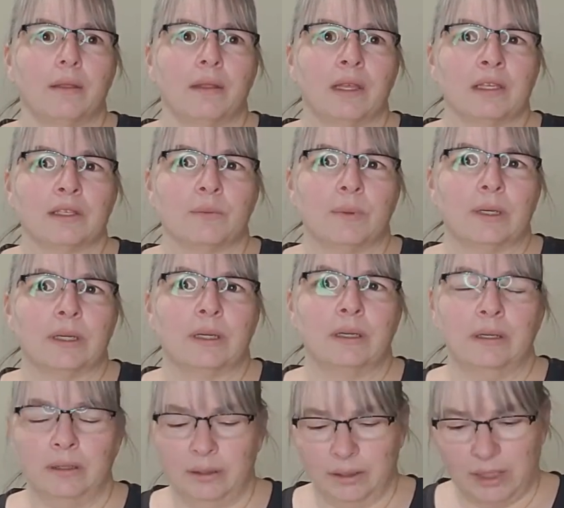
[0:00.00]
This one,
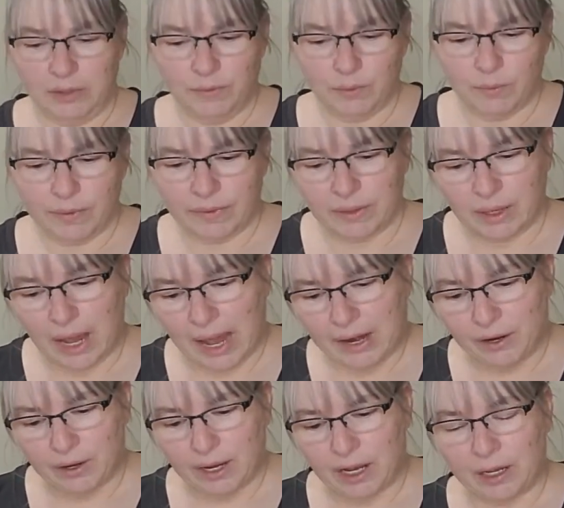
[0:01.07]
even with the
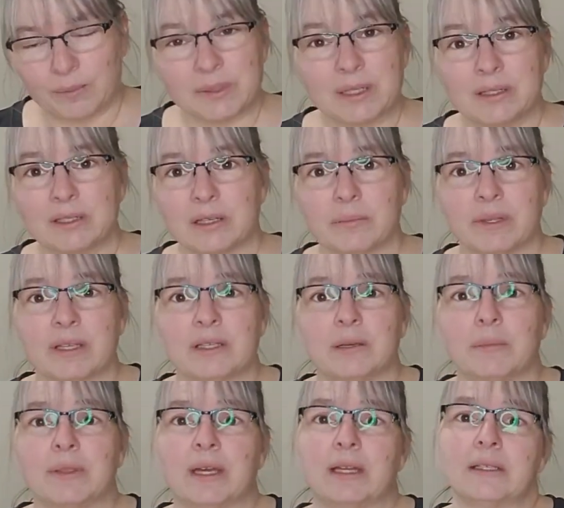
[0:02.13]
higher comps on some of these, I
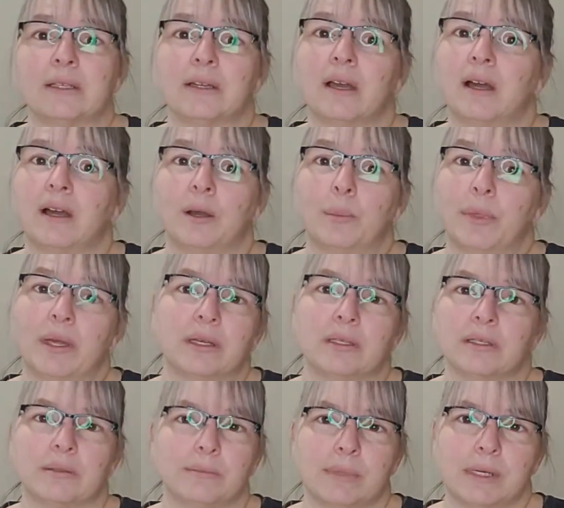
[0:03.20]
mean, that's a comp. That
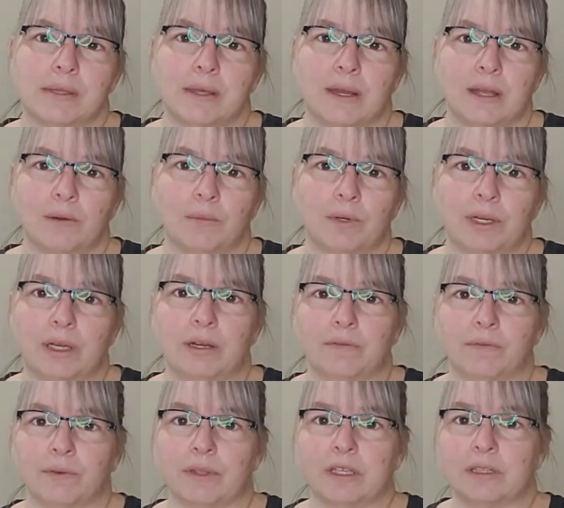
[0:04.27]
doesn't mean that I will get
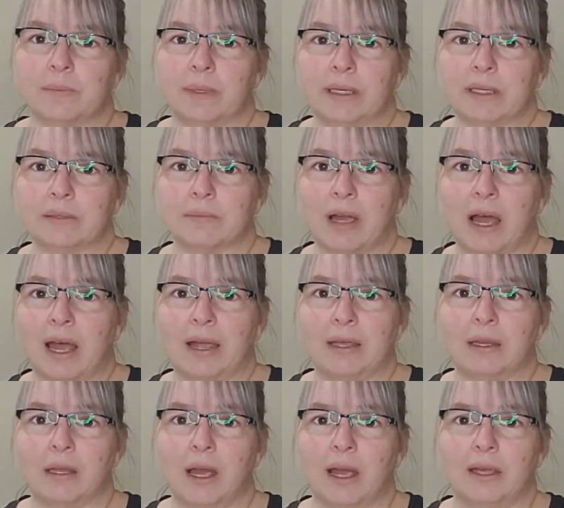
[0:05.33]
it for this, because
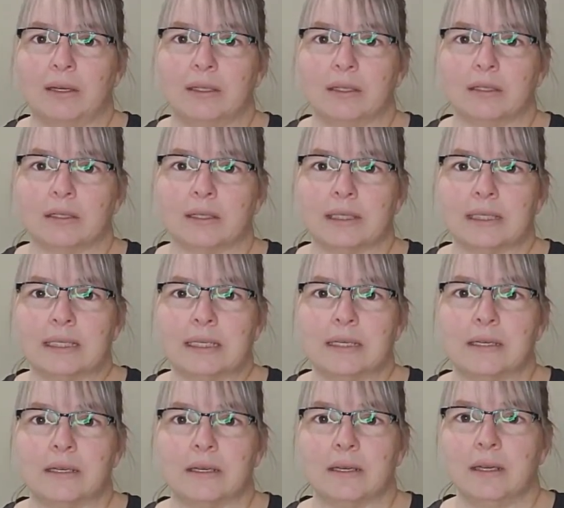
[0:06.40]
I didn't
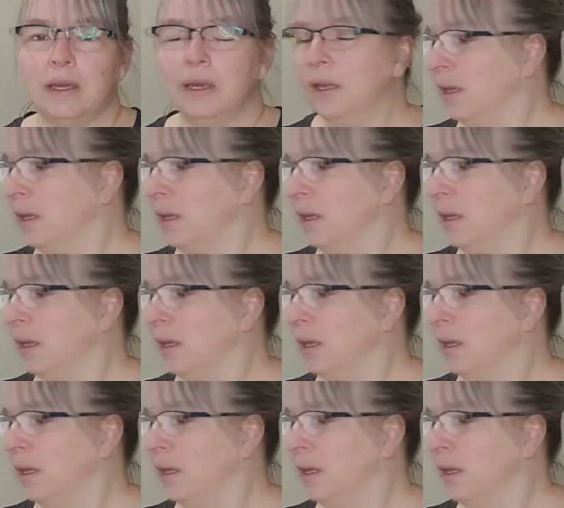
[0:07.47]
see,